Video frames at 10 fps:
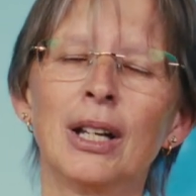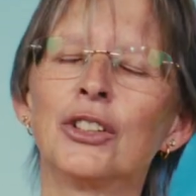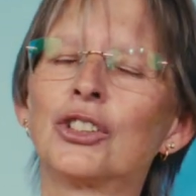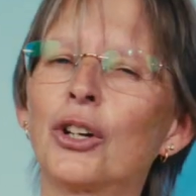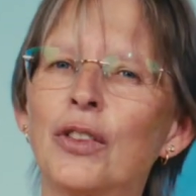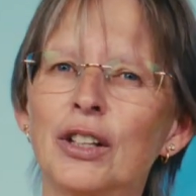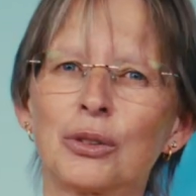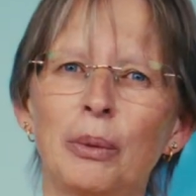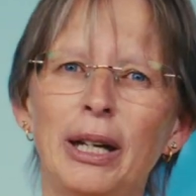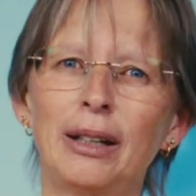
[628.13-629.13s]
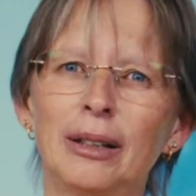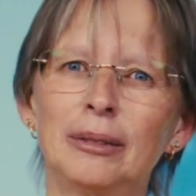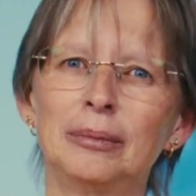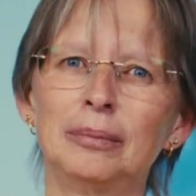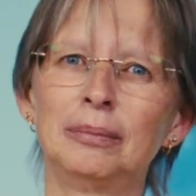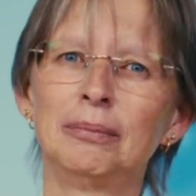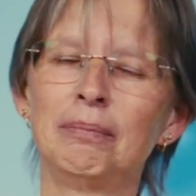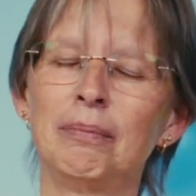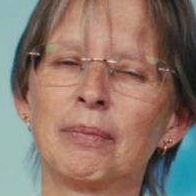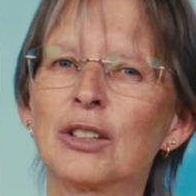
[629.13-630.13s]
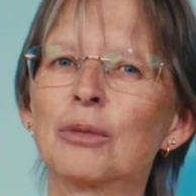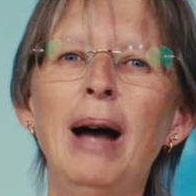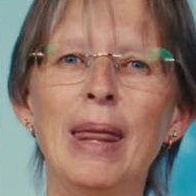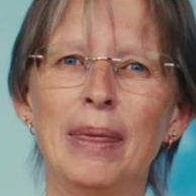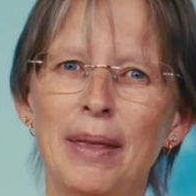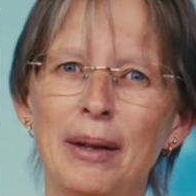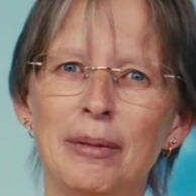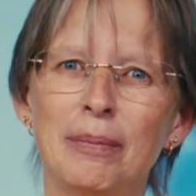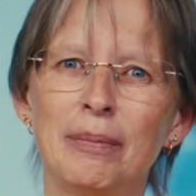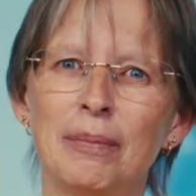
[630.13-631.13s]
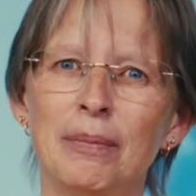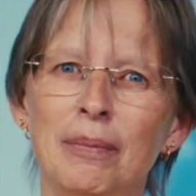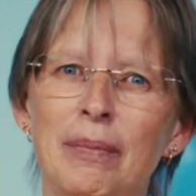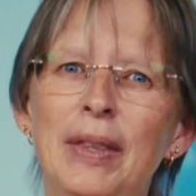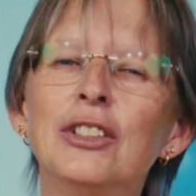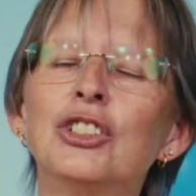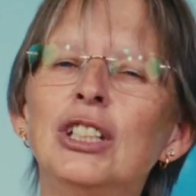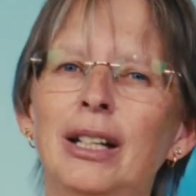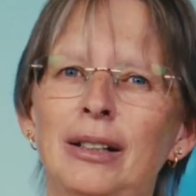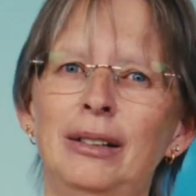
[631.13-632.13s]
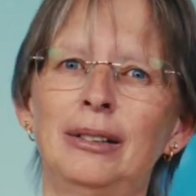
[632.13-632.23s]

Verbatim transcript: So this week, this month, this year,